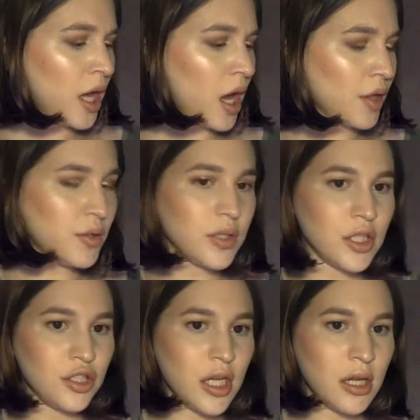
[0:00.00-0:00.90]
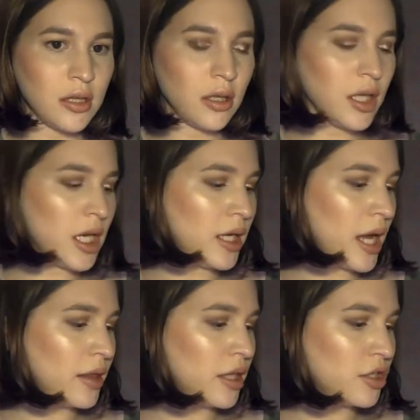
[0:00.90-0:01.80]
I'll use this shade on the lid
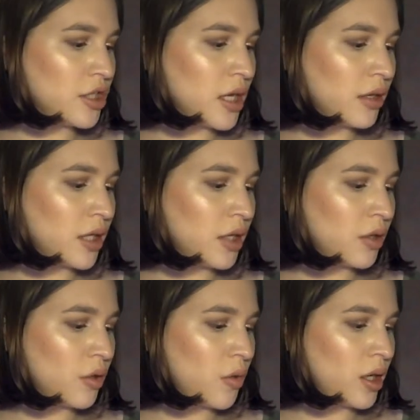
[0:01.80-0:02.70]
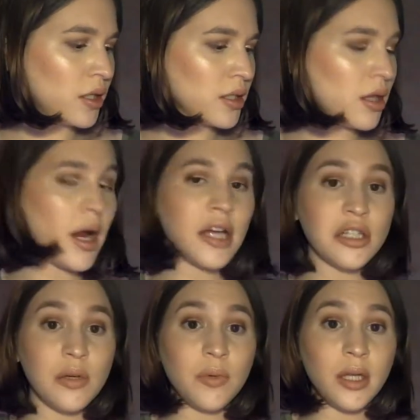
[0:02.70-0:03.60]
and this shade on the inner corners, and they're
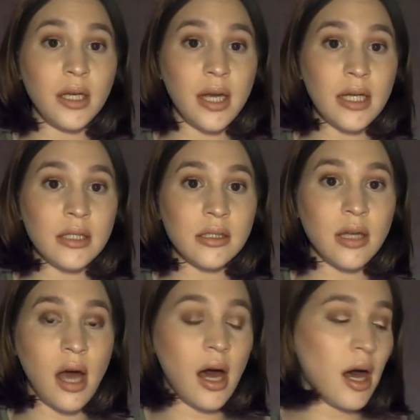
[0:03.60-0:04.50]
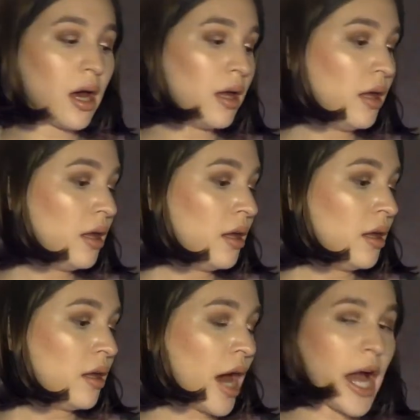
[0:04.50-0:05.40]
actually really nice
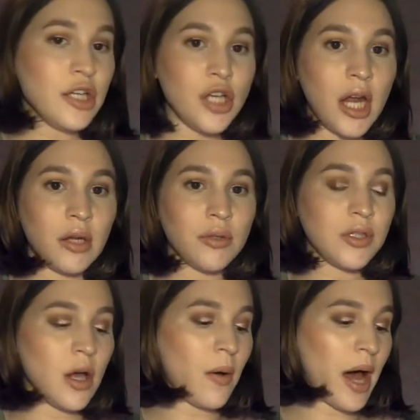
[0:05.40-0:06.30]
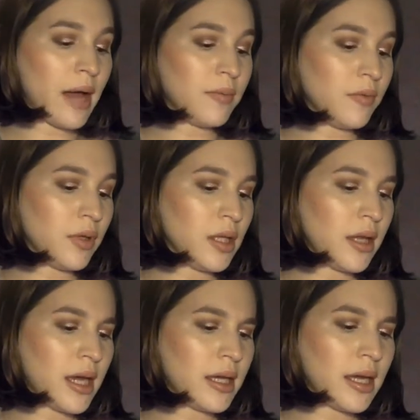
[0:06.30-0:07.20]
eyeshadows, so I've been really
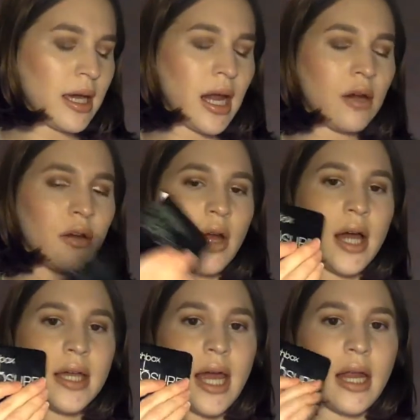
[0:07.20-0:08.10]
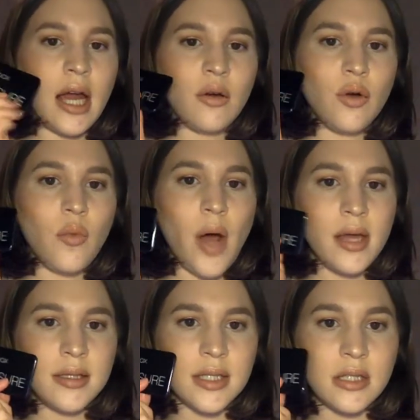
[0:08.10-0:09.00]
liking it. I don't know
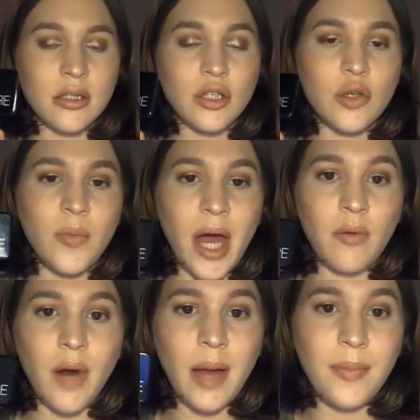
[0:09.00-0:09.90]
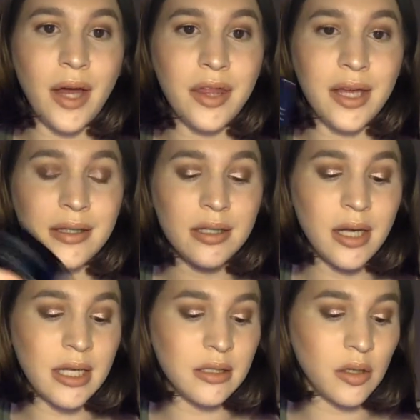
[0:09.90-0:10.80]
why this gets such a bad rep. I think it's a
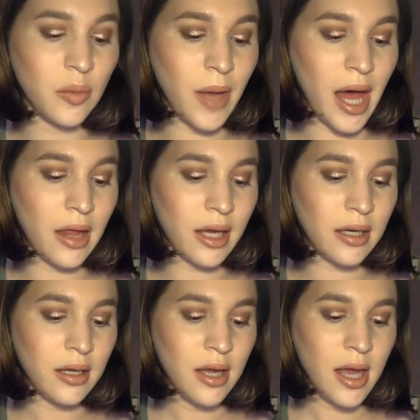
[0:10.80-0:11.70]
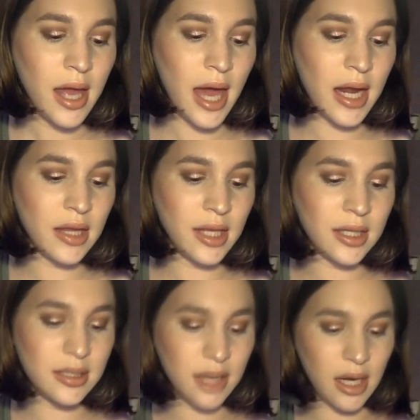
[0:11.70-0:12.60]
nice little palette, and I think
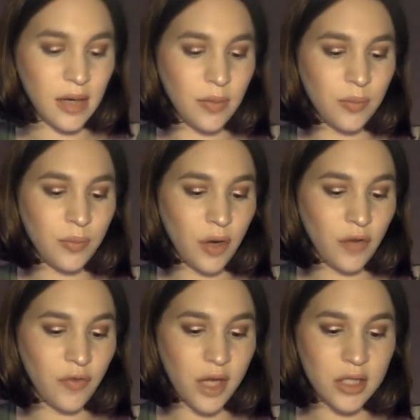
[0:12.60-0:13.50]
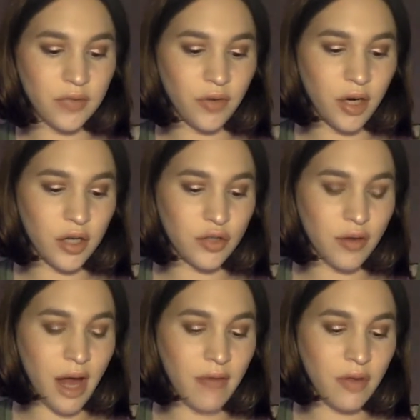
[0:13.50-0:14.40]
it's kind of perfect for
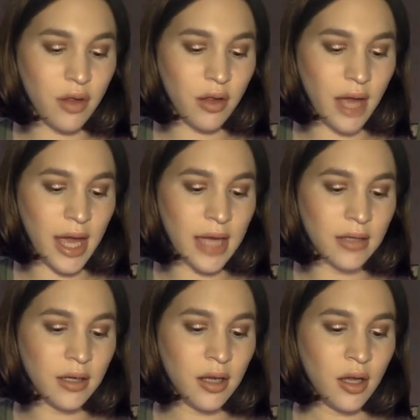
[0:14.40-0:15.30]
travel and